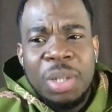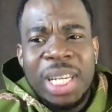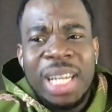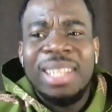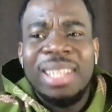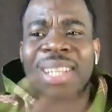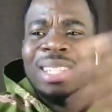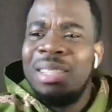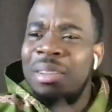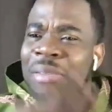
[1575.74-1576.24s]

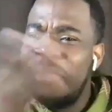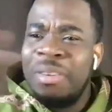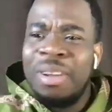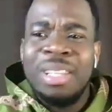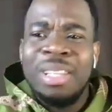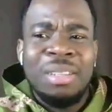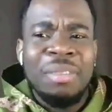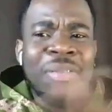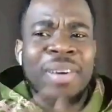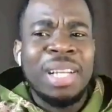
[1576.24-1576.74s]
Yeah, which
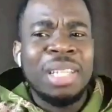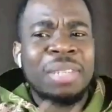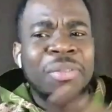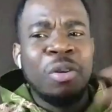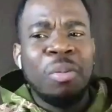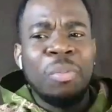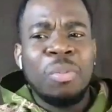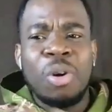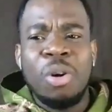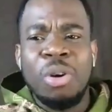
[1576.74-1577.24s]
I think
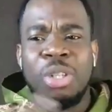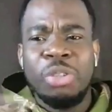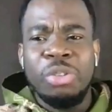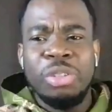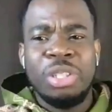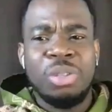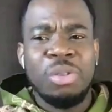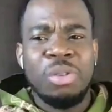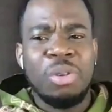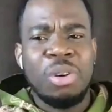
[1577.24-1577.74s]

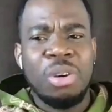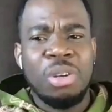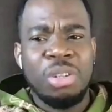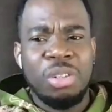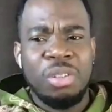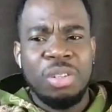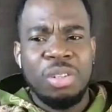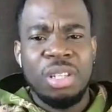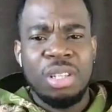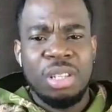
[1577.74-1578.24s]
differs from
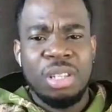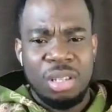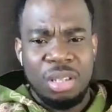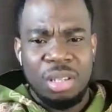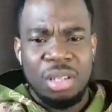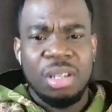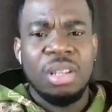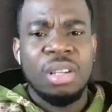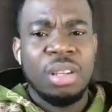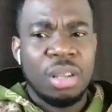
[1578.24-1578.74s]
countries to
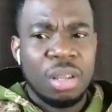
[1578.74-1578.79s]
country.